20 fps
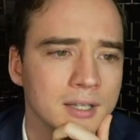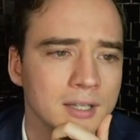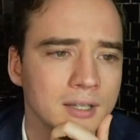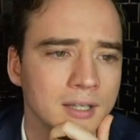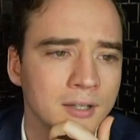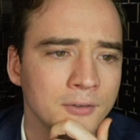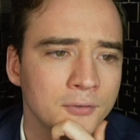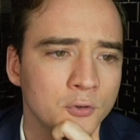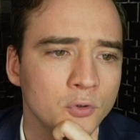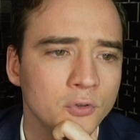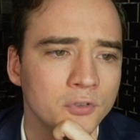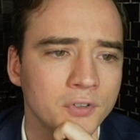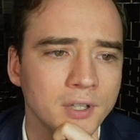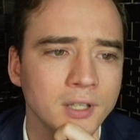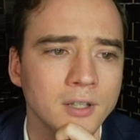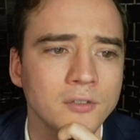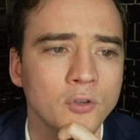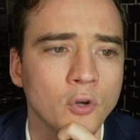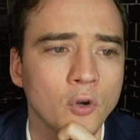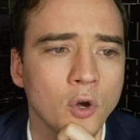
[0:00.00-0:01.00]
If you
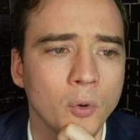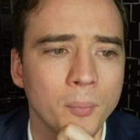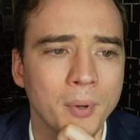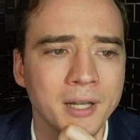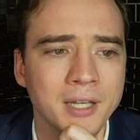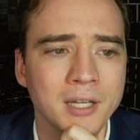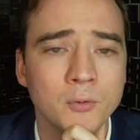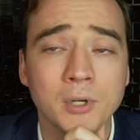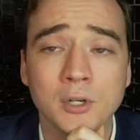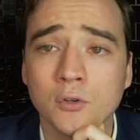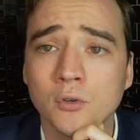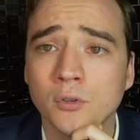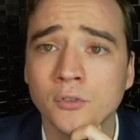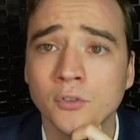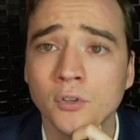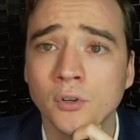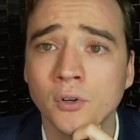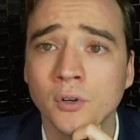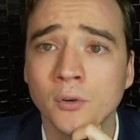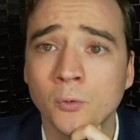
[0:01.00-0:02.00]
think the company will
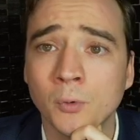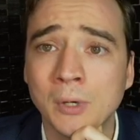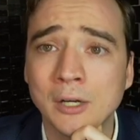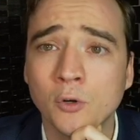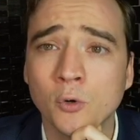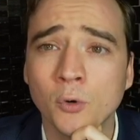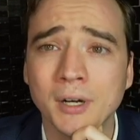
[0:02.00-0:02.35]
grow